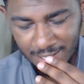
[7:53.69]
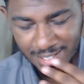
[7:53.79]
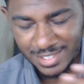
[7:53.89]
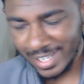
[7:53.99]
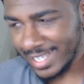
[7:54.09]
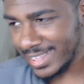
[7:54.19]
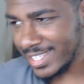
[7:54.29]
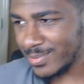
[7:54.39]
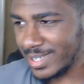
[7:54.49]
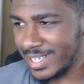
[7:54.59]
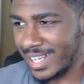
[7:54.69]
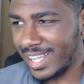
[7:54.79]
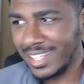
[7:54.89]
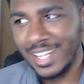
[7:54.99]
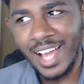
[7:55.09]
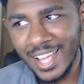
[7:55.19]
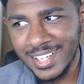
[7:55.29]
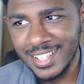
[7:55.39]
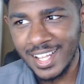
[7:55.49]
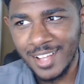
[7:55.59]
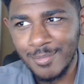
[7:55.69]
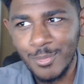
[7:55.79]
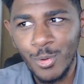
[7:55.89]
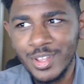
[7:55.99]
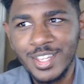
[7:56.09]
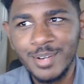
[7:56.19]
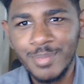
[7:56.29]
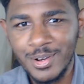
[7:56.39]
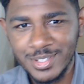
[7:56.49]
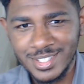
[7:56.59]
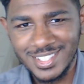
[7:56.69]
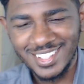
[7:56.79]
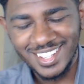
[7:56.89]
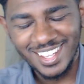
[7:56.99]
So I get this one a lot, more than most.